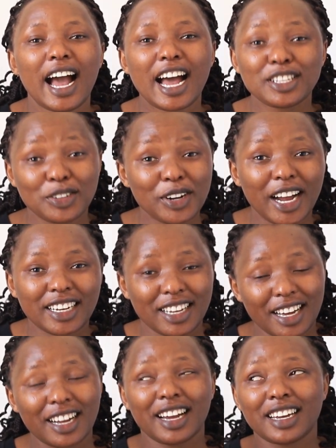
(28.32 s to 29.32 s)
As you can
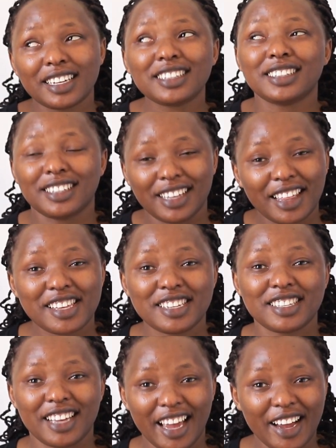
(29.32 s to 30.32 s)
hear guys,
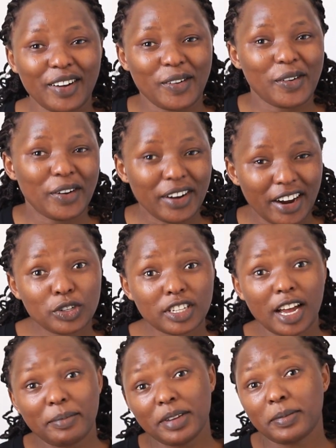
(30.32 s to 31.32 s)
there's echo because
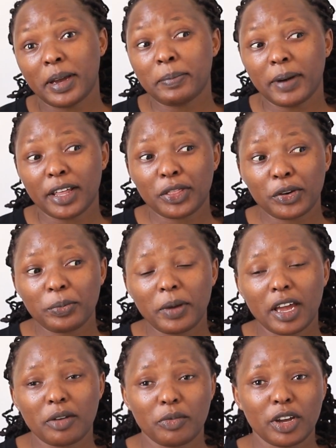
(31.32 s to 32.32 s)
I'm in my
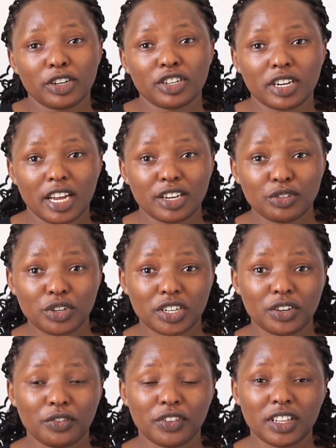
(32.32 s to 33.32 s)
bathroom and we are trying to
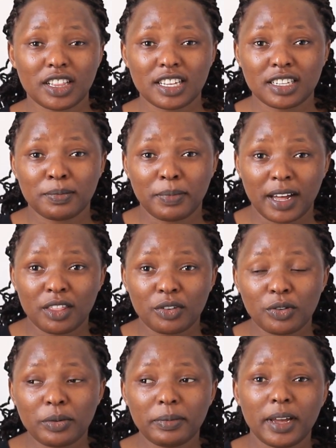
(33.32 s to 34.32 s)
renovate this
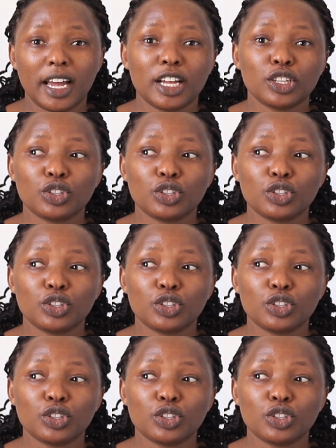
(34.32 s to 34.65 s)
bathroom.